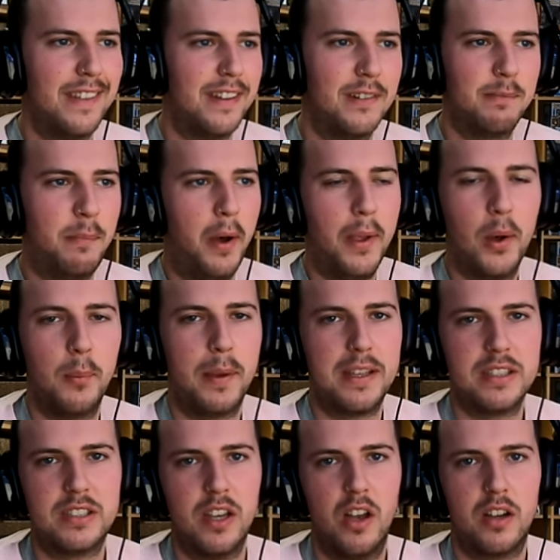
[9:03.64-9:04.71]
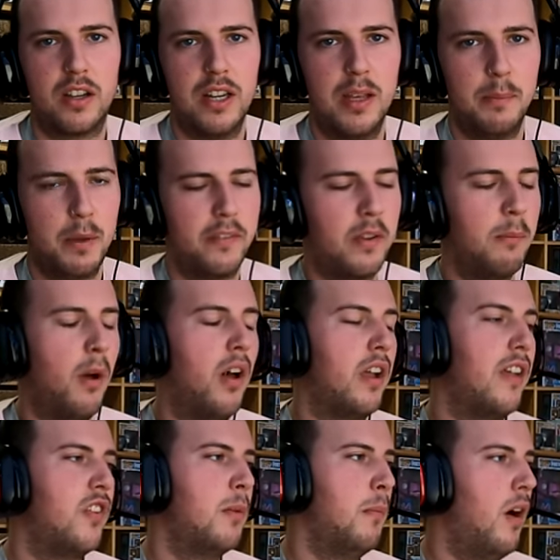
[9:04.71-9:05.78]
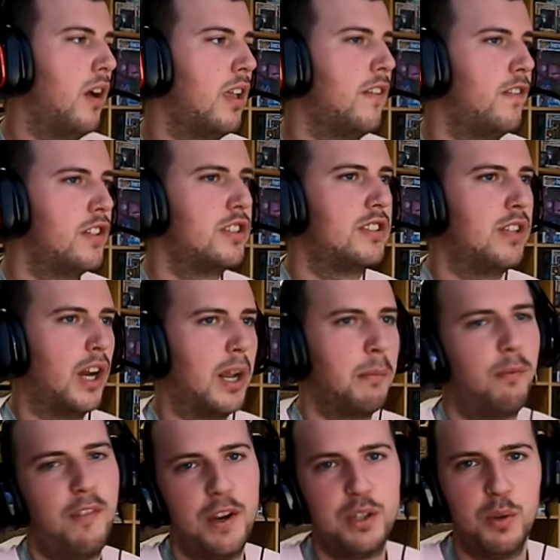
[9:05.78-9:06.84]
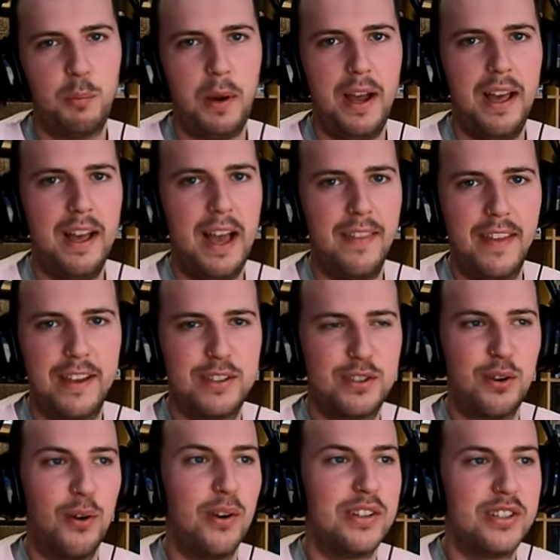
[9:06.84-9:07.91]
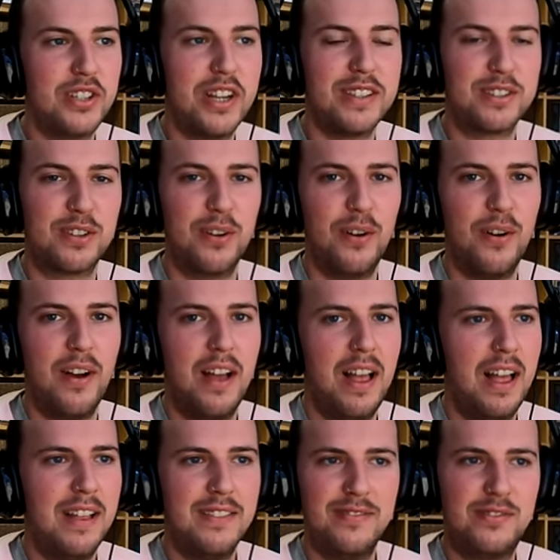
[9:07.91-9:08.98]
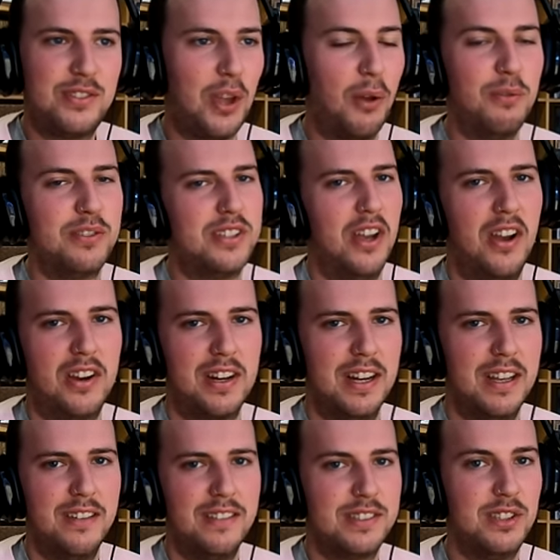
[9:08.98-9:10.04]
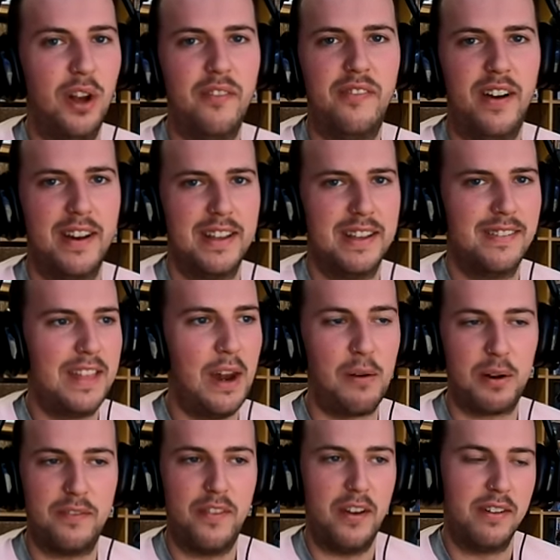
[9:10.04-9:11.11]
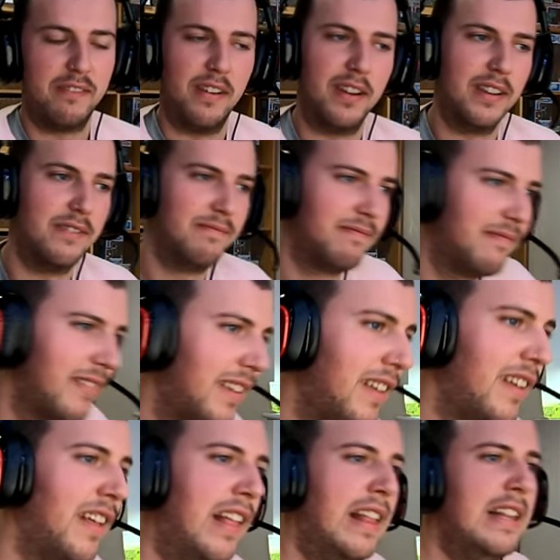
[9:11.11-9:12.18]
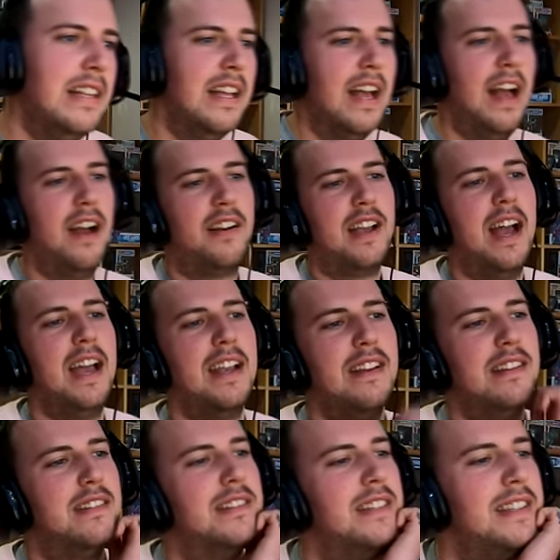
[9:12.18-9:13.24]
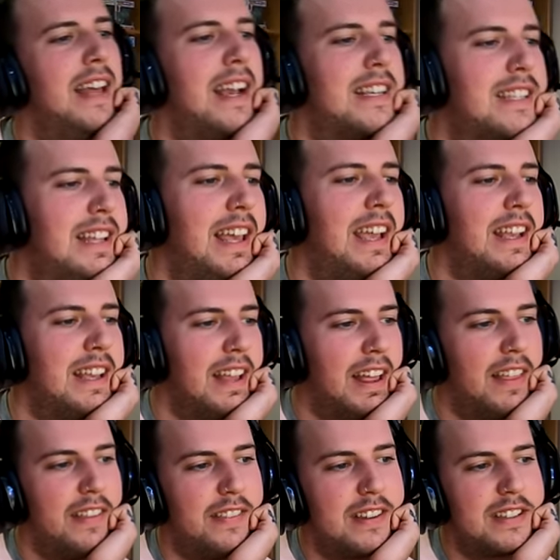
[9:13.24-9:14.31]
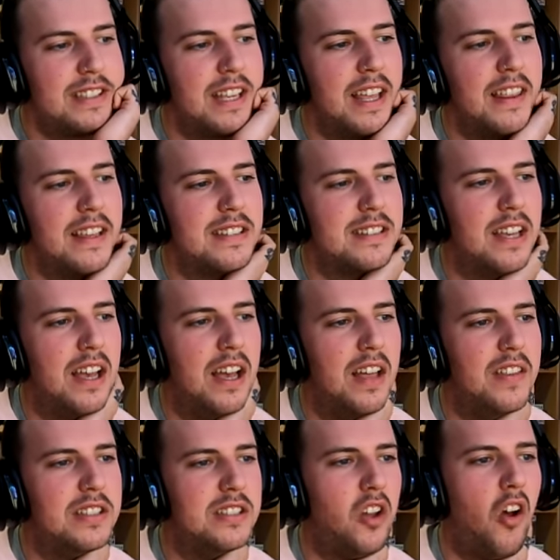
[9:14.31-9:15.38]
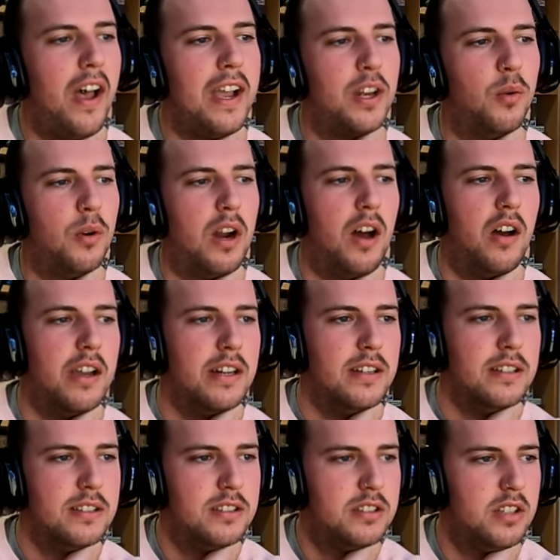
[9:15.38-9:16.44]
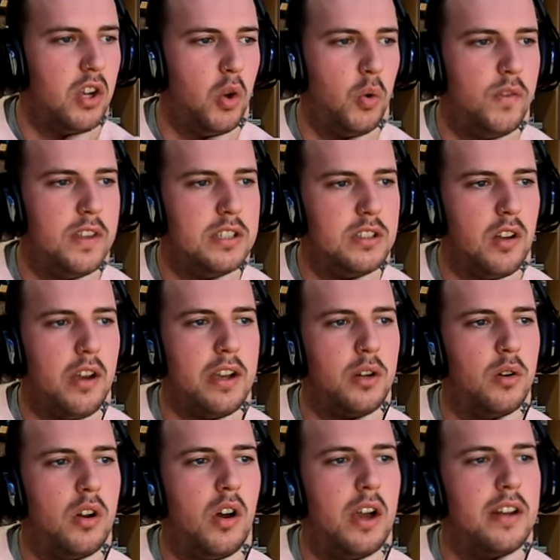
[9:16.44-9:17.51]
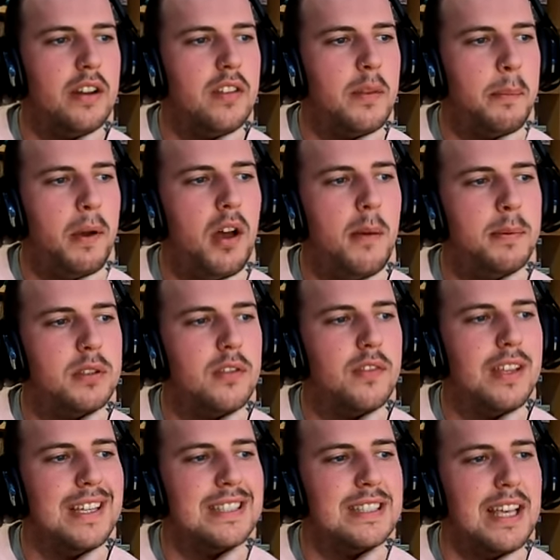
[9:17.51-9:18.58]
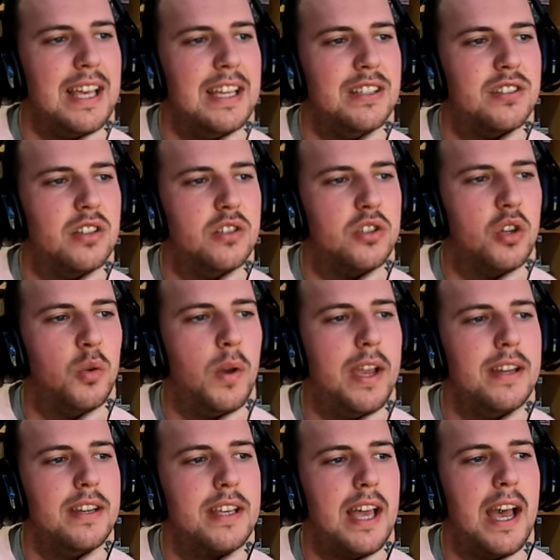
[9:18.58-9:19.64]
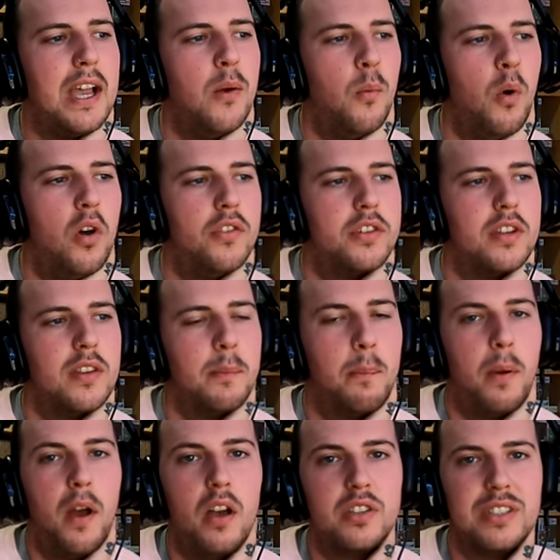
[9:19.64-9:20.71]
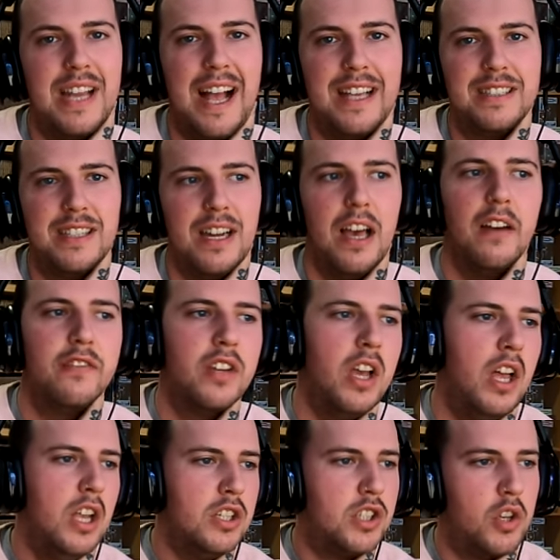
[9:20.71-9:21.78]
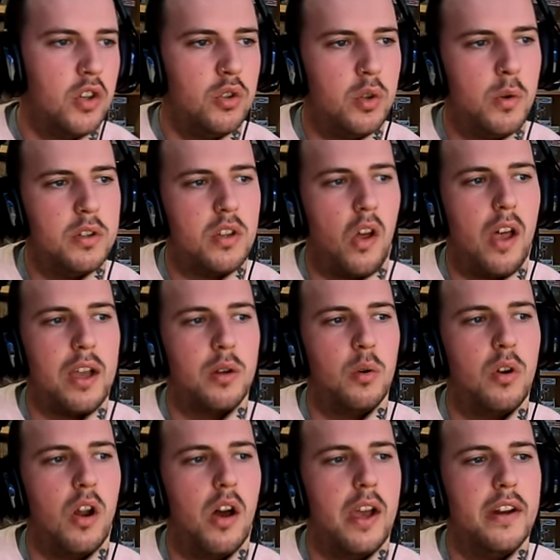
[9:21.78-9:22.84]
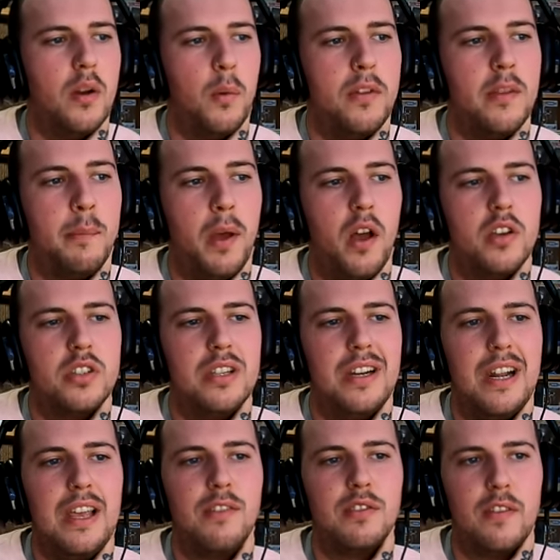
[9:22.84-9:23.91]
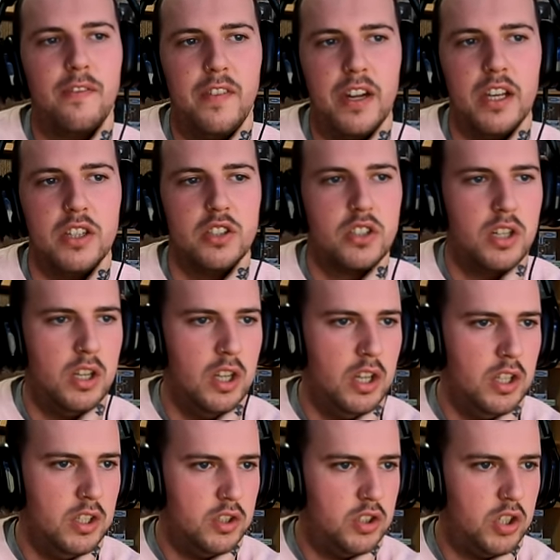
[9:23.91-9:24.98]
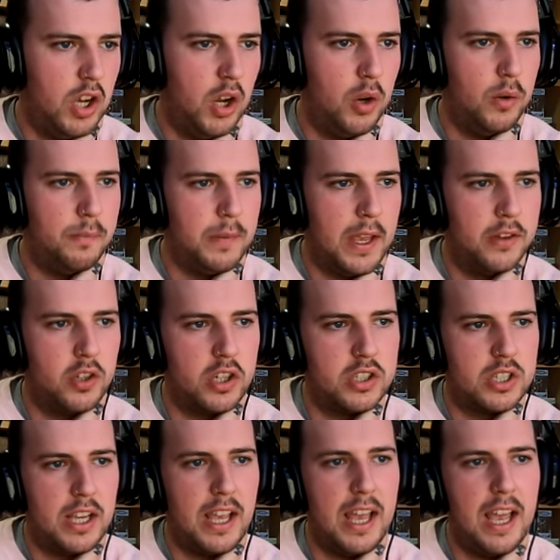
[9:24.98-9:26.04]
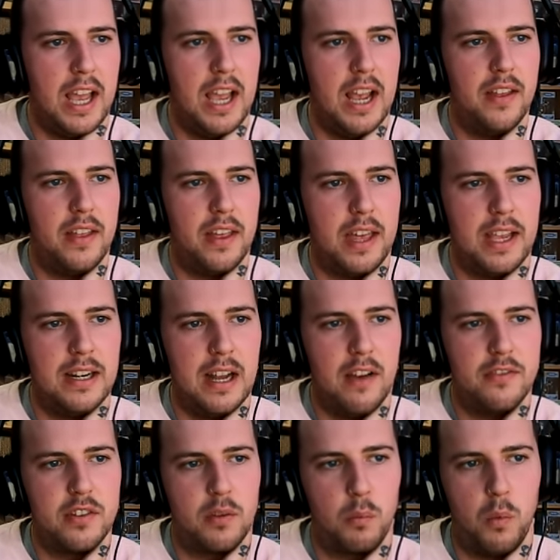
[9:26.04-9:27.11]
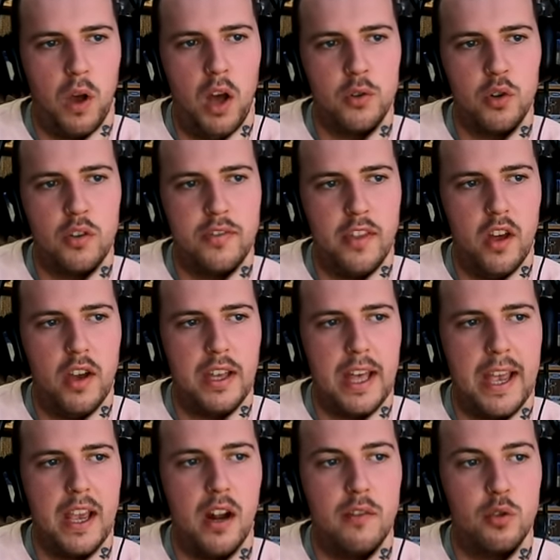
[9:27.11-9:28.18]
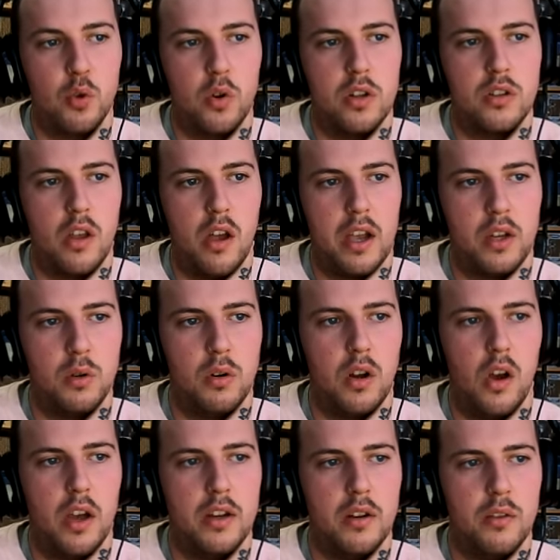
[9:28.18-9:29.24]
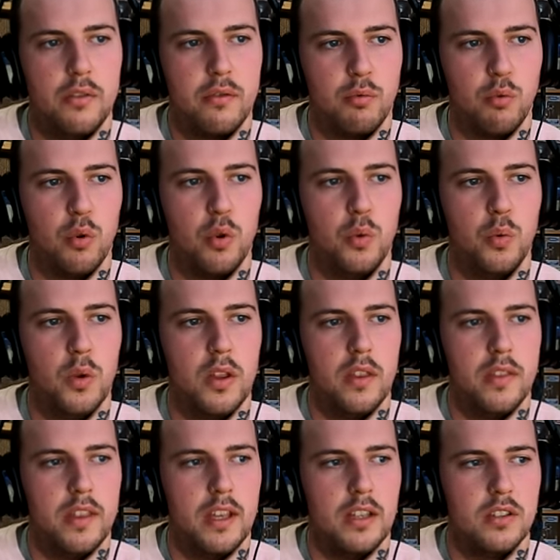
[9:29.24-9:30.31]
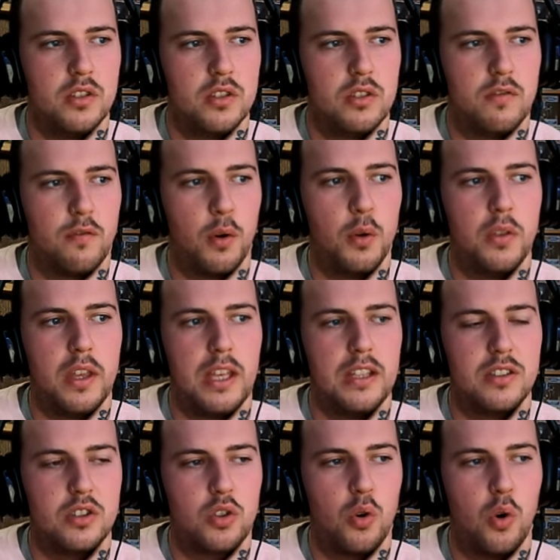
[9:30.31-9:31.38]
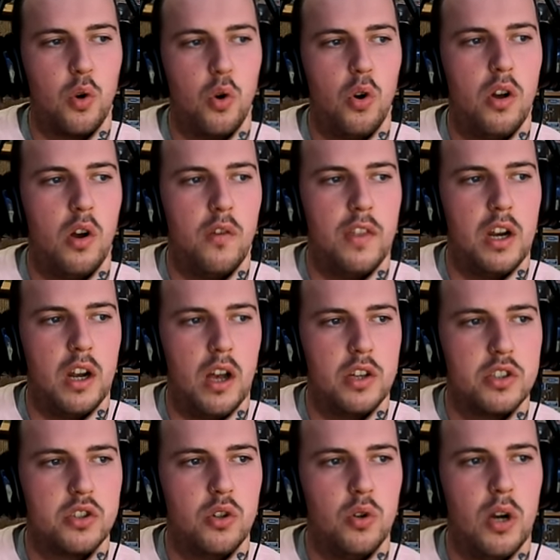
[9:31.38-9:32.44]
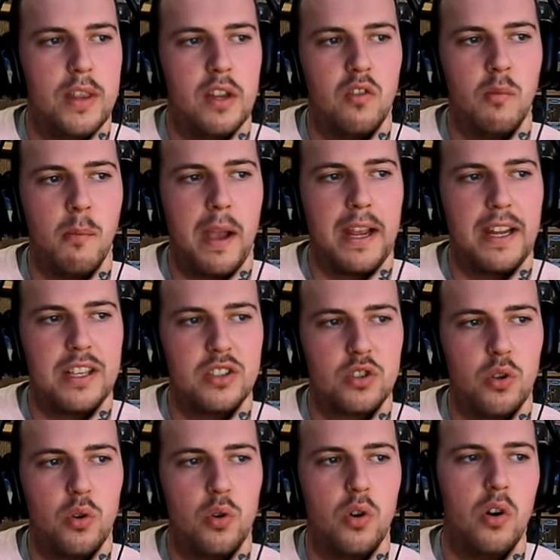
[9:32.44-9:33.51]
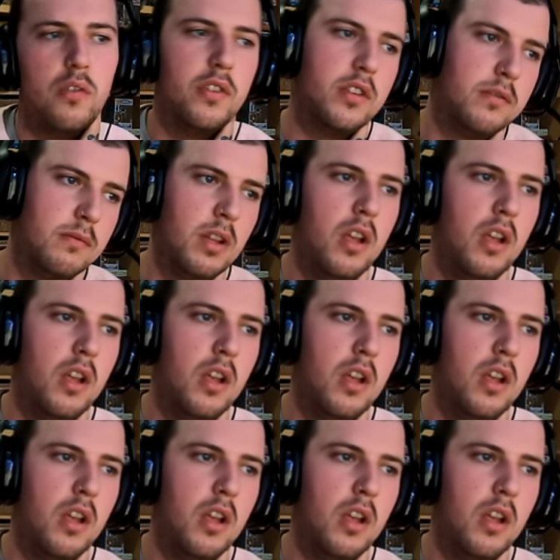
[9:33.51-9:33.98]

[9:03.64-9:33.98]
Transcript: then by all means circle it. But if you're, mar if you're marking for like a professional player and they score a shit score, don't circle it. It's not funny, they're not going to find it funny. Okay, next thing. This this uh this diagonal line. So this diagonal line, the purpose of this is to indicate what the person has left. So you do a diagonal line when the person leaves a finish. So as you can see here, he left one hundred thirty-eight, and I've drawn a diagonal line through the through the score of the last score and the remaining score of the